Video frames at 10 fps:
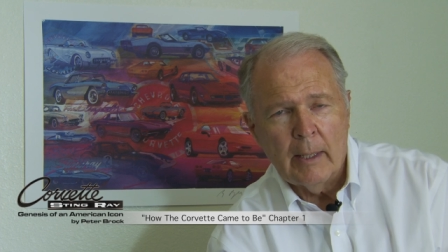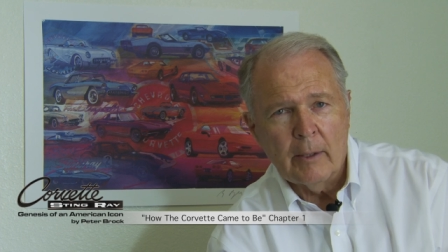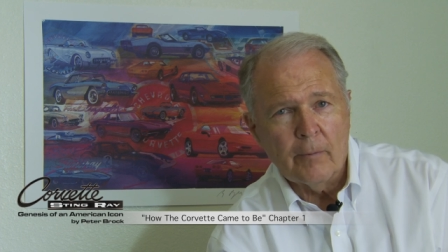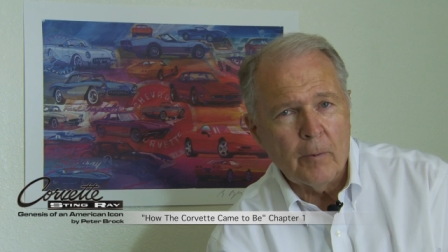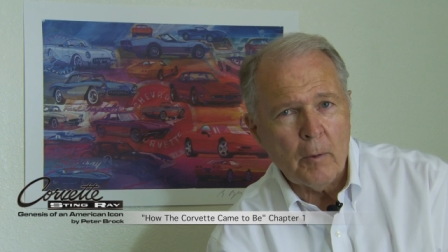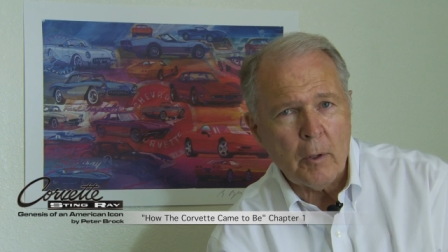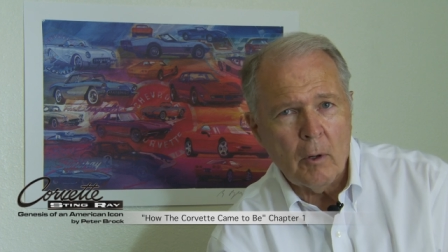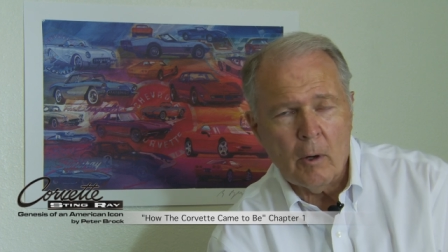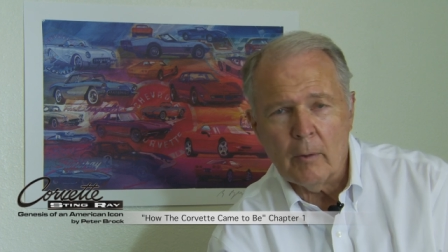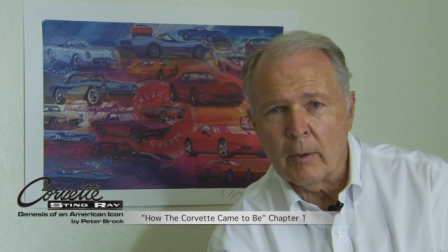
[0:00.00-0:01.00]
The first
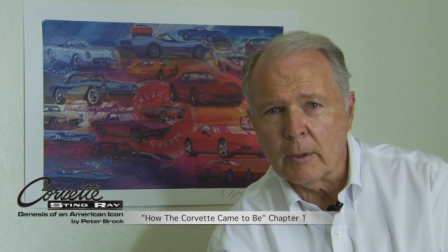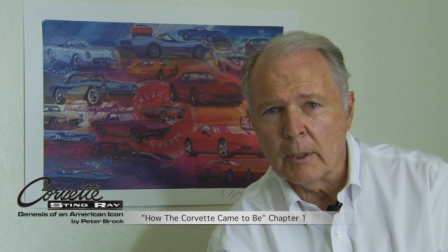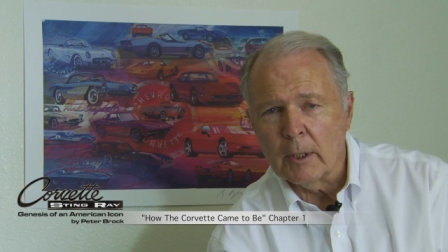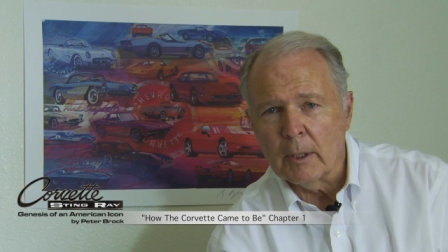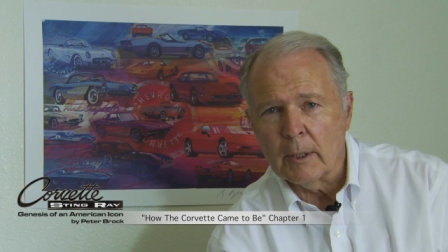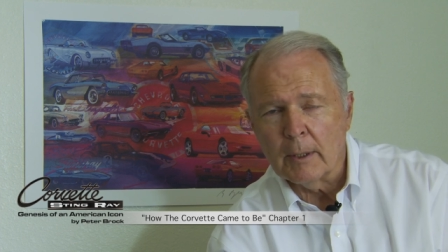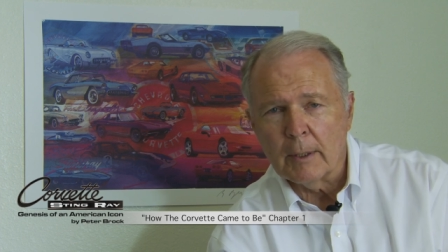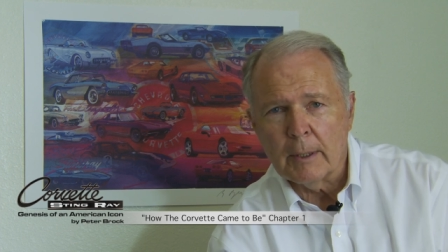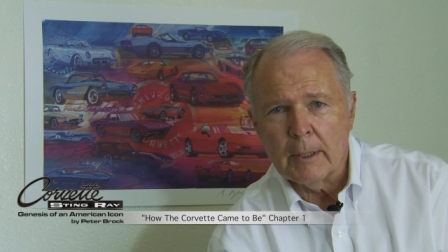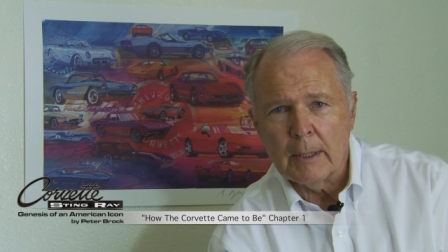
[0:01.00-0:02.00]
car that uh,
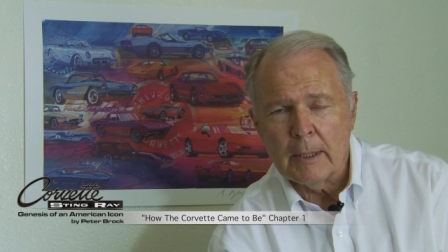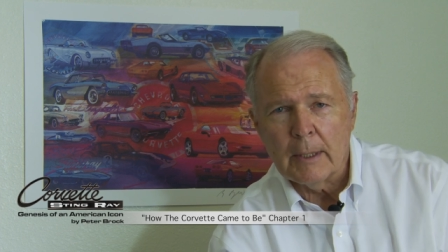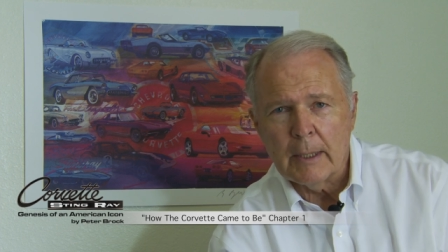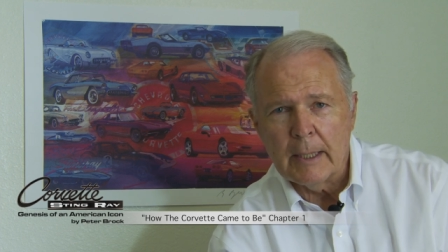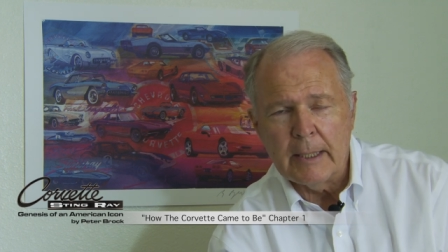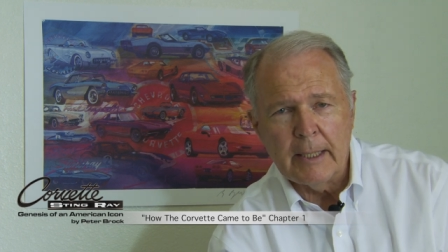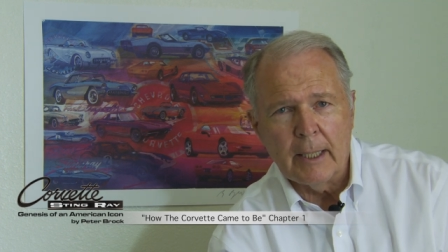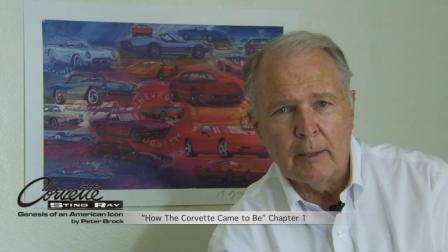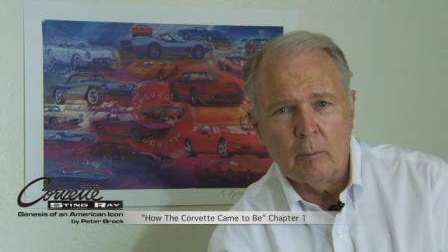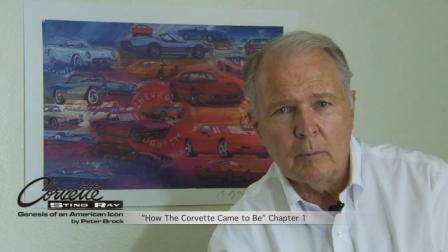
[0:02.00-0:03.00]
he
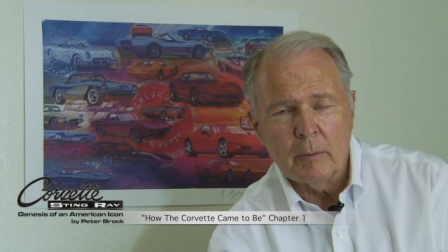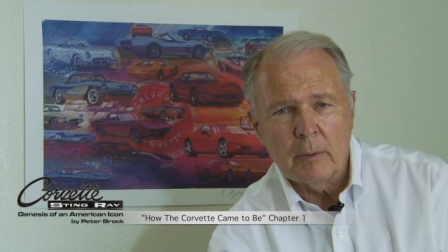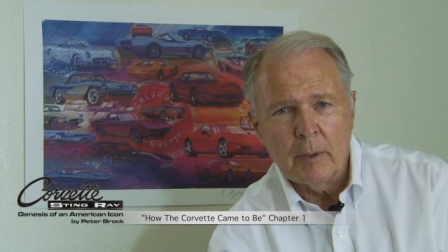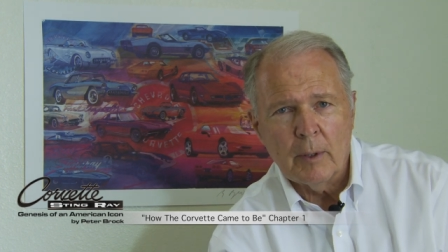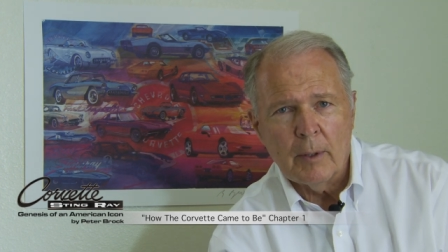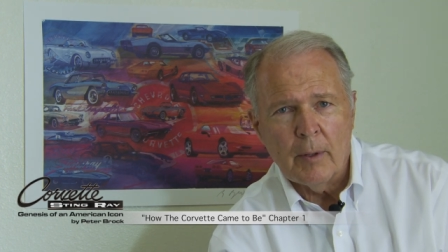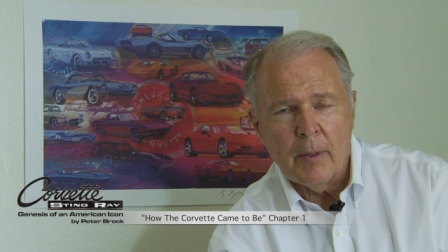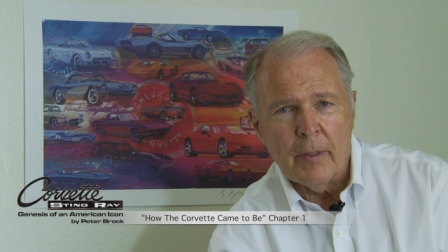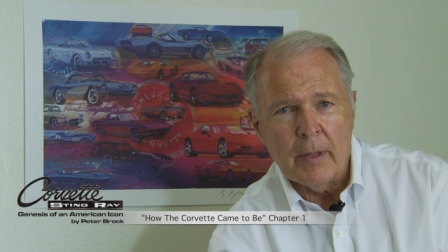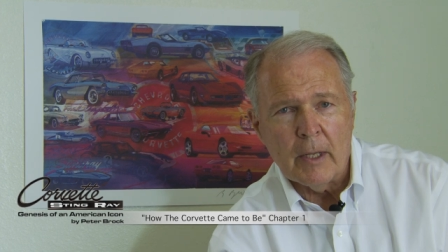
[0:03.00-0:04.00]
did,
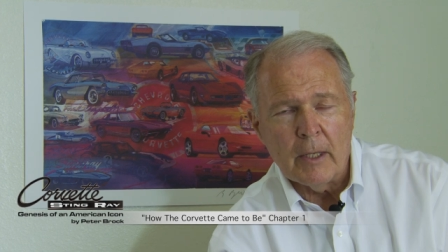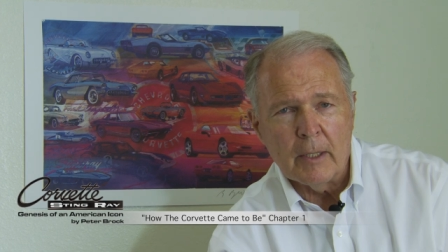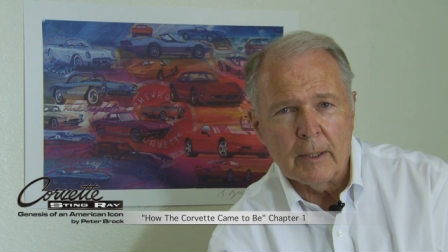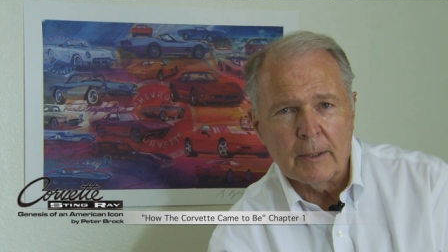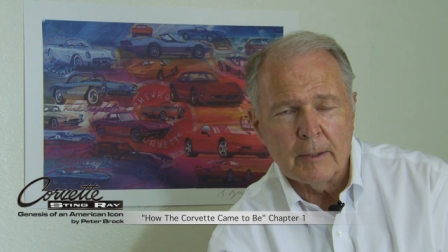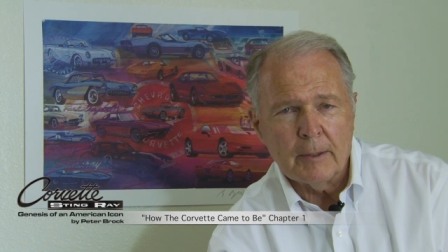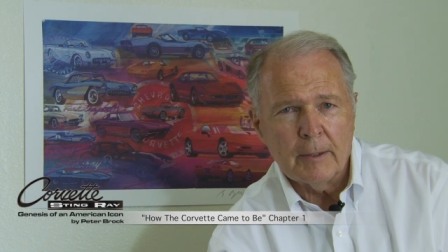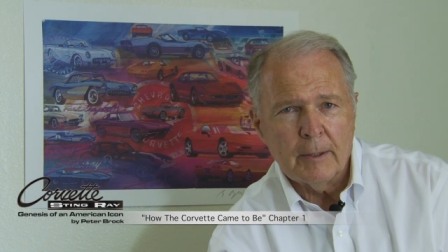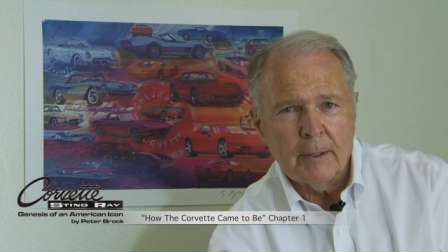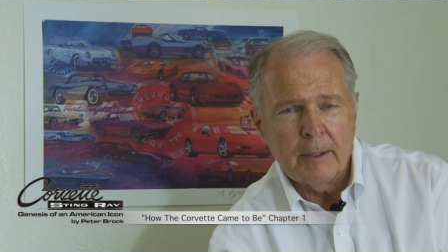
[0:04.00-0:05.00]
the, uh,
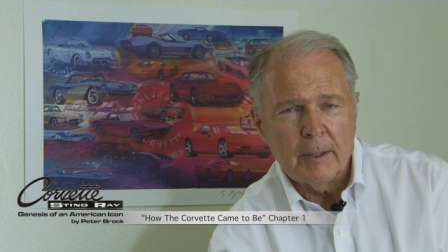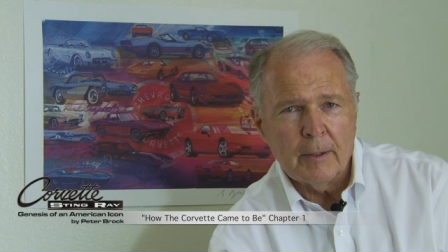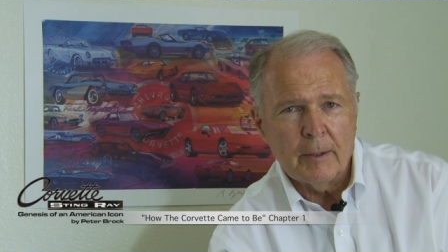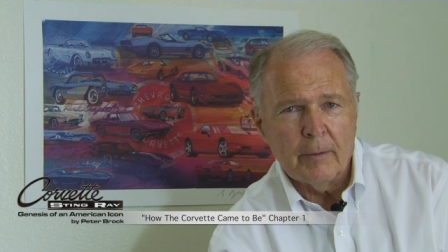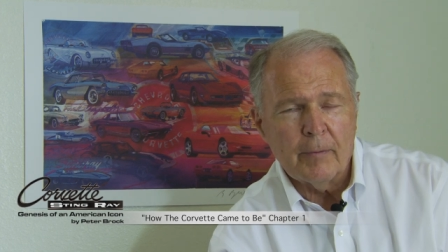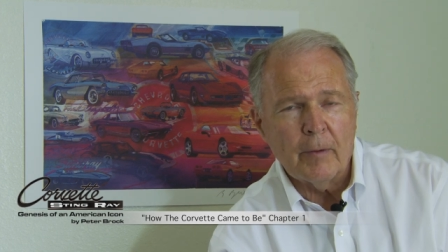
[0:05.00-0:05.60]
the